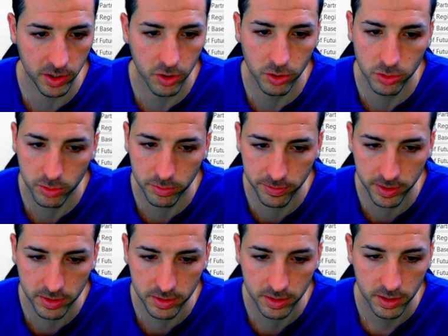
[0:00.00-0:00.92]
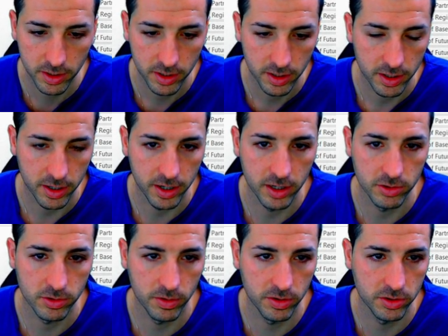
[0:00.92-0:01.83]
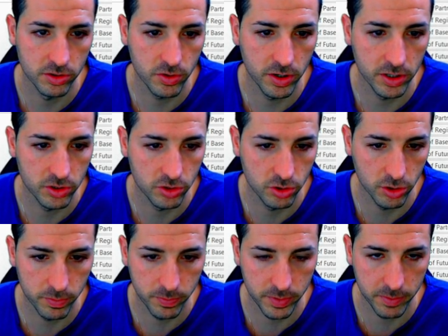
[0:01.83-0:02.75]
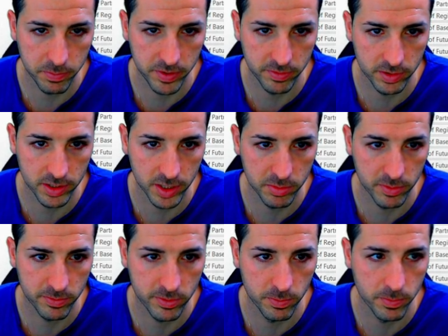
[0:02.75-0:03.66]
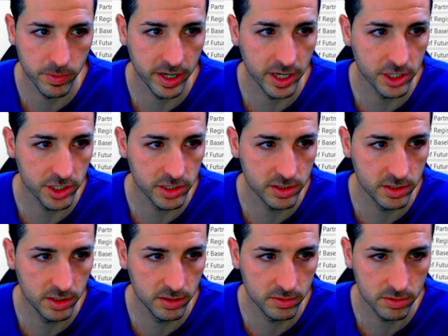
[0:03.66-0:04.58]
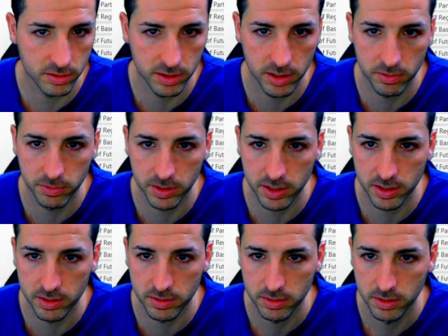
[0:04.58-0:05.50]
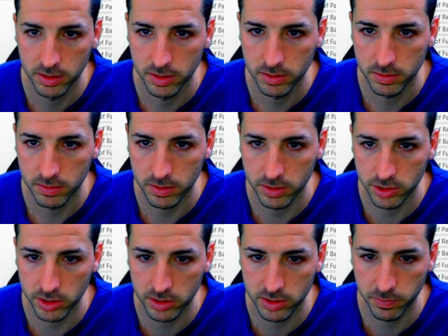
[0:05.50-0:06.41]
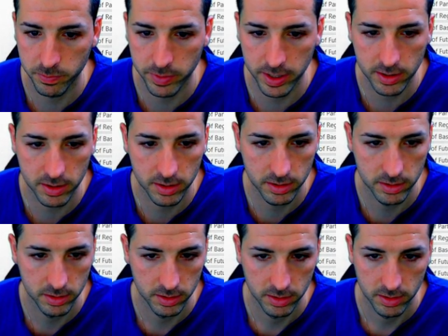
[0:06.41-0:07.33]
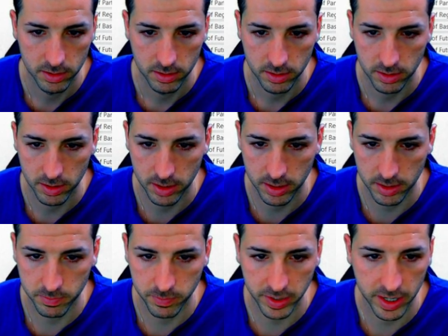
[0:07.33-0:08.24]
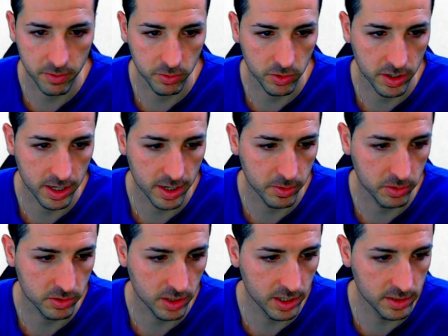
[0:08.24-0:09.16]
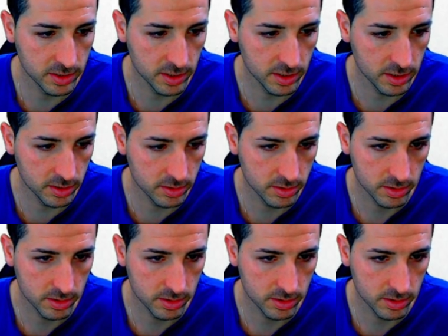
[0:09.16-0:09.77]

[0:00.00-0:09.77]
auto fit. So this is going to stop the pivot table from readjusting. So now we can adjust it back. But yeah, we don't care about the slicers.